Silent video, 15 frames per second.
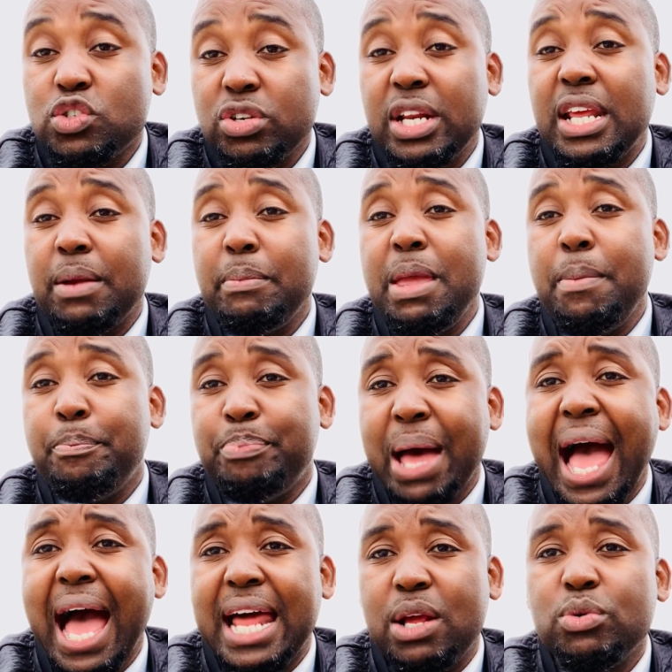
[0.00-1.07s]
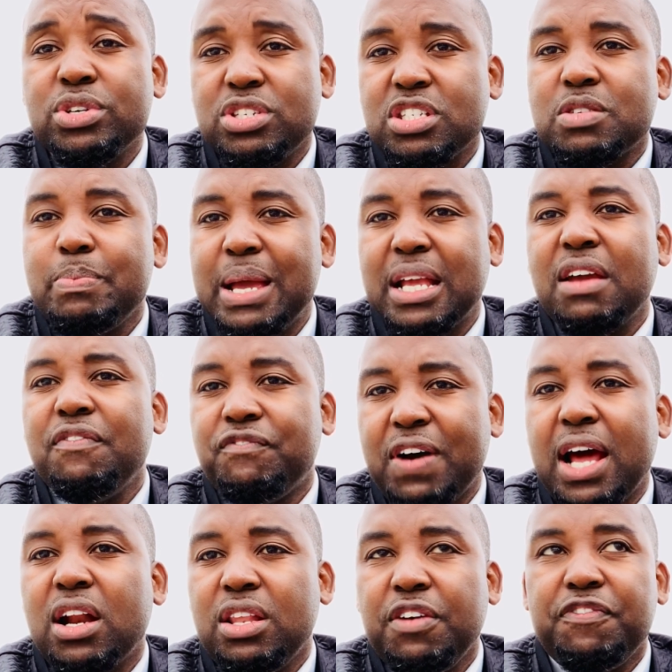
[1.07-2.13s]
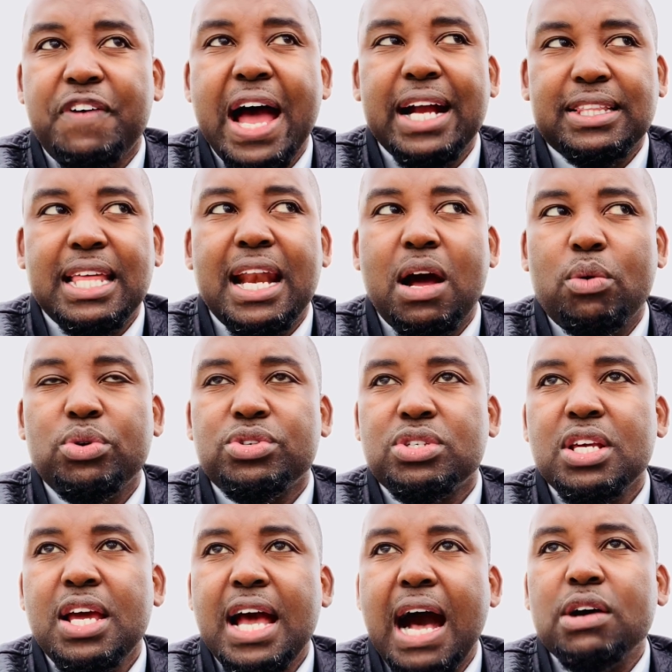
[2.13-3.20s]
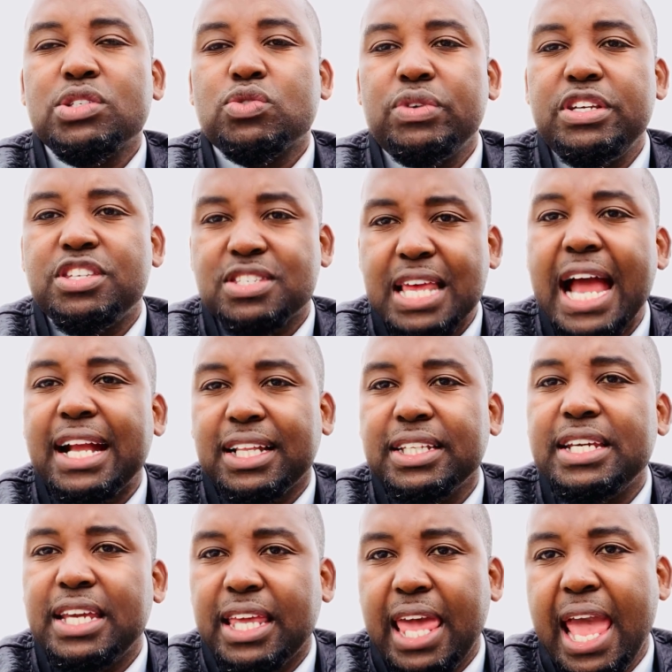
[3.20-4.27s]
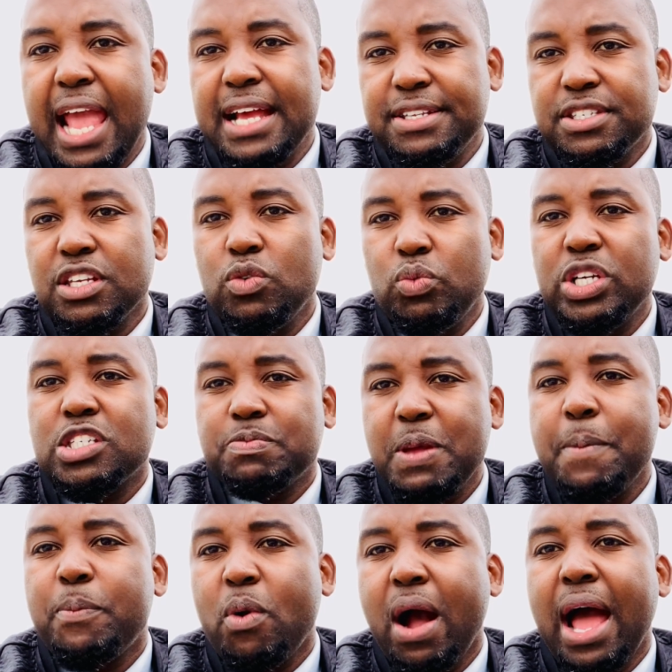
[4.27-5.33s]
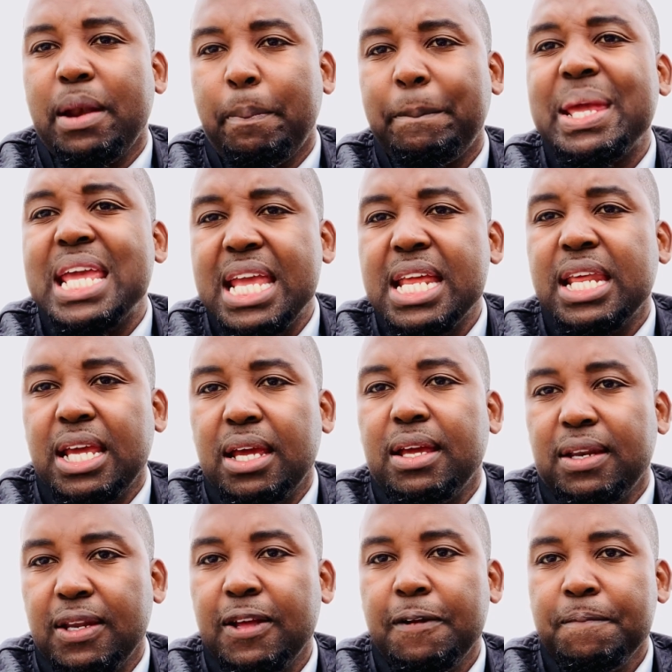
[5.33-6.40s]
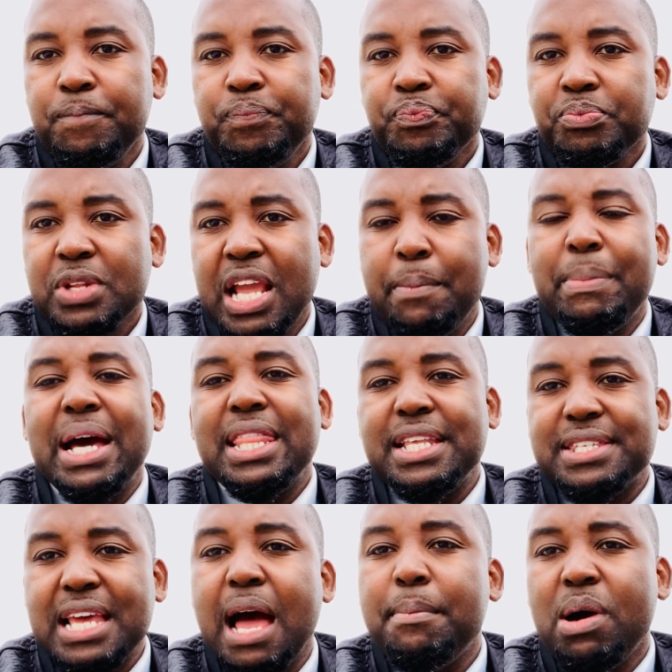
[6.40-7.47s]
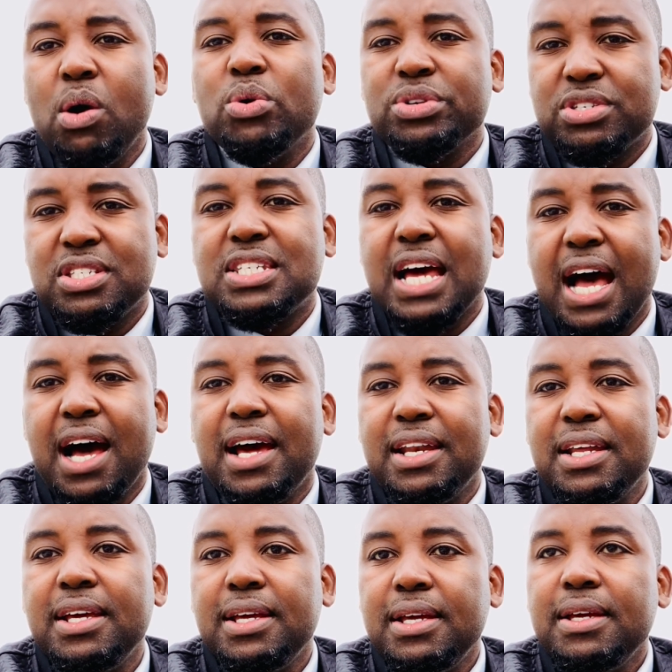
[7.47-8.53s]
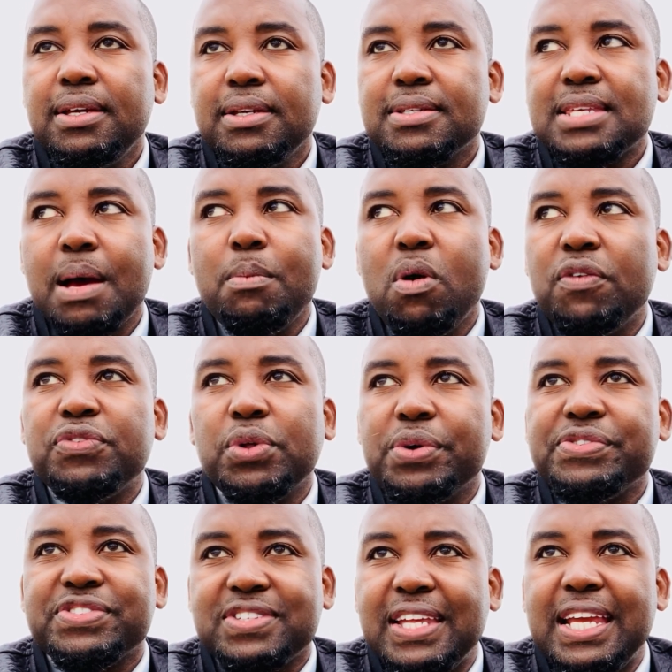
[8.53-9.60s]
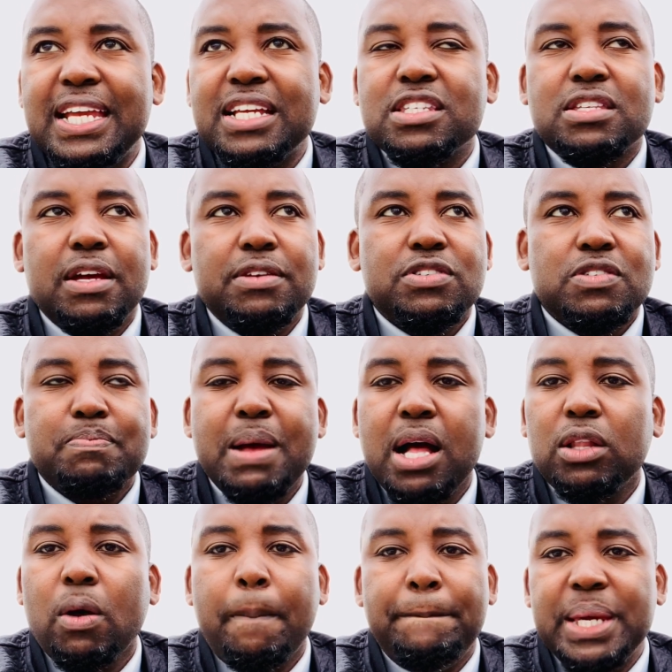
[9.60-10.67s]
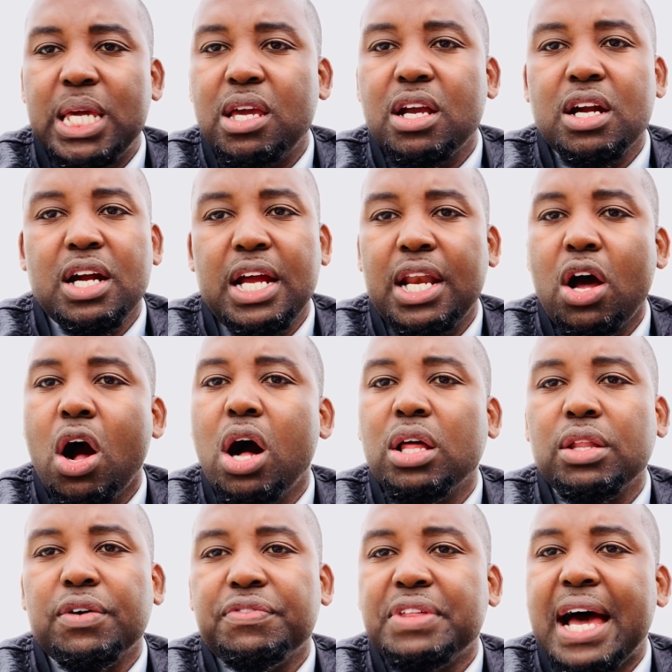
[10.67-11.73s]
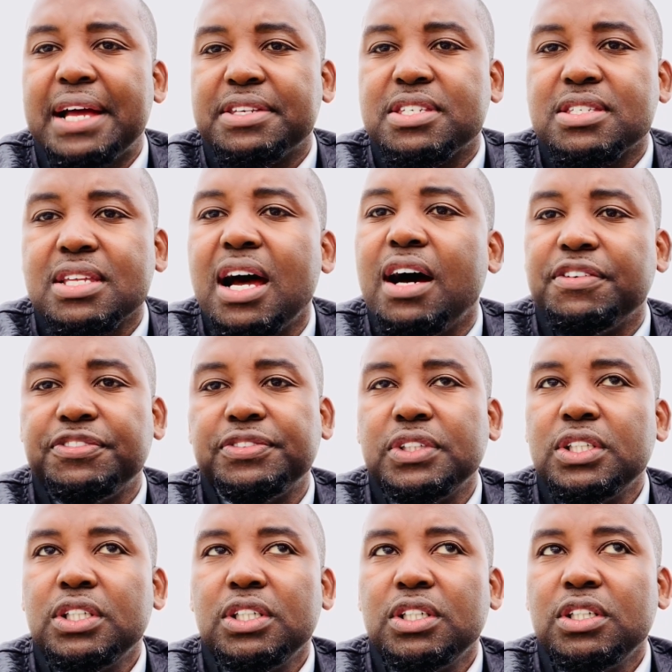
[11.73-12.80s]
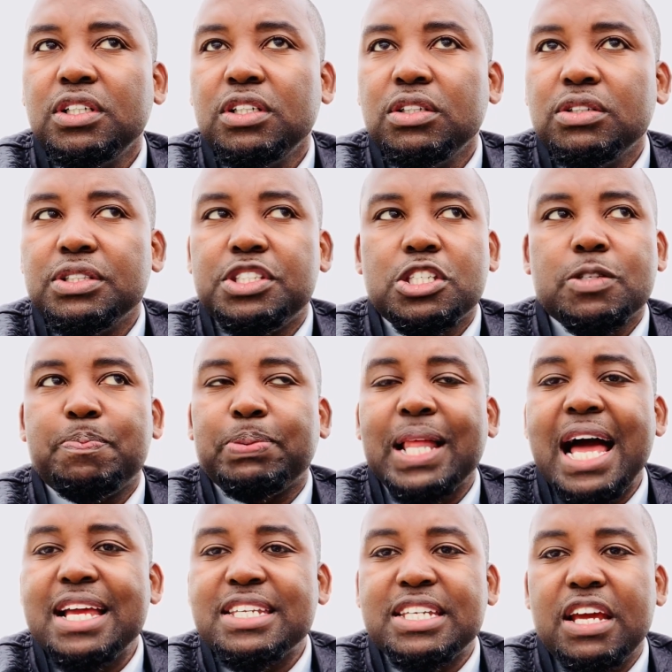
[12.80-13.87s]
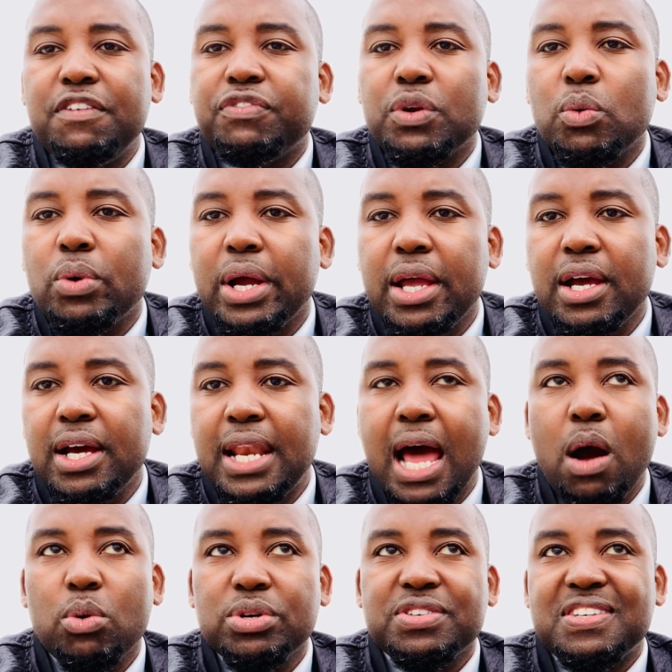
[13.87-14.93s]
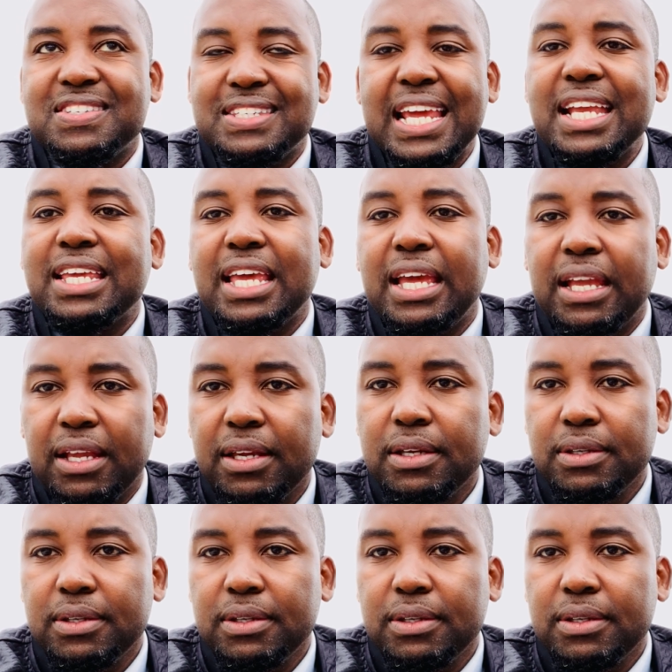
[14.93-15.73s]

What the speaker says: treating me bad. He was just making fun of the fact that I was recycling cans in which people had peed in. And by the time I was done, some of those things, the smell of beer and all of that stuff, splash everywhere, and I was stinking